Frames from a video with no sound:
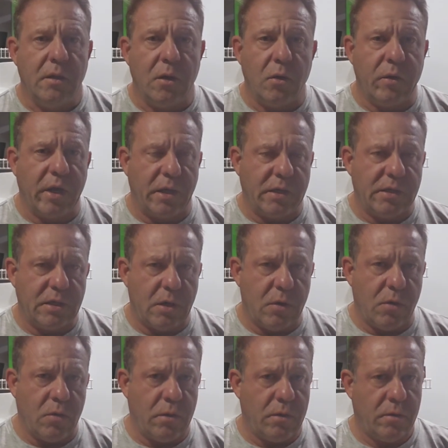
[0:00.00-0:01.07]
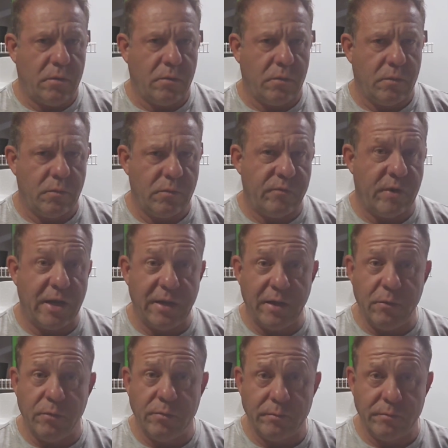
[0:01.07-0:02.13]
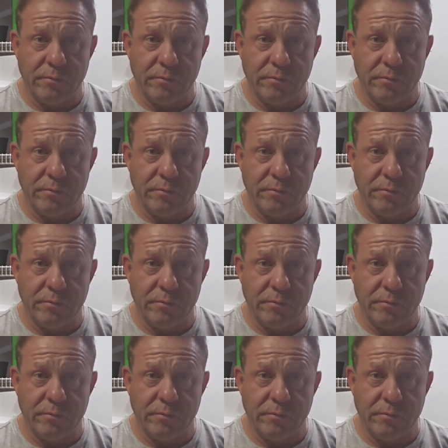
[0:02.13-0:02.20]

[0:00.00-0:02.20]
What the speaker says: Okay, so we're finally